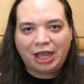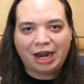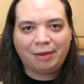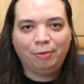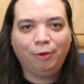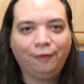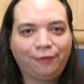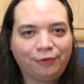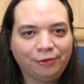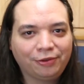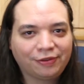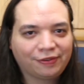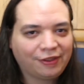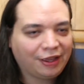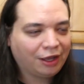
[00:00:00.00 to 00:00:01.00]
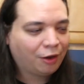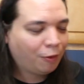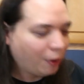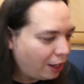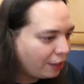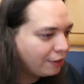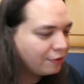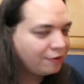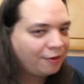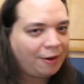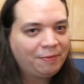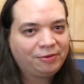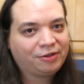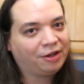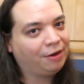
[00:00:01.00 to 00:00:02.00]
gotta move through this thing quick, so
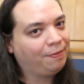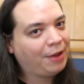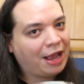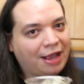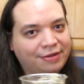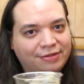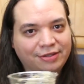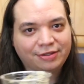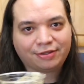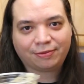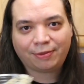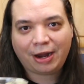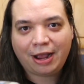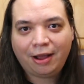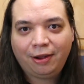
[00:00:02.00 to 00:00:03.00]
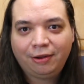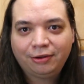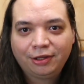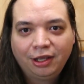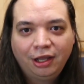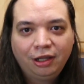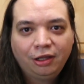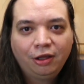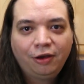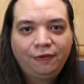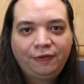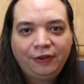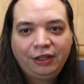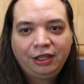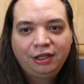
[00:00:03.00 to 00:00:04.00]
I'm just gonna pass this around.
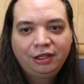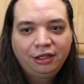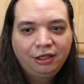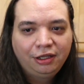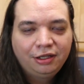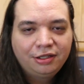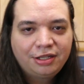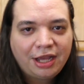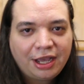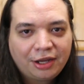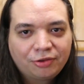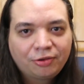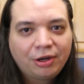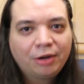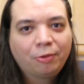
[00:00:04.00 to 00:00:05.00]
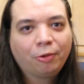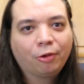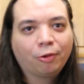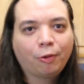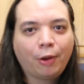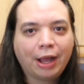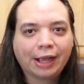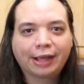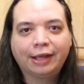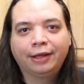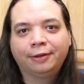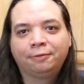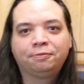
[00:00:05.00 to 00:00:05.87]
Loafy, take a drink real quick.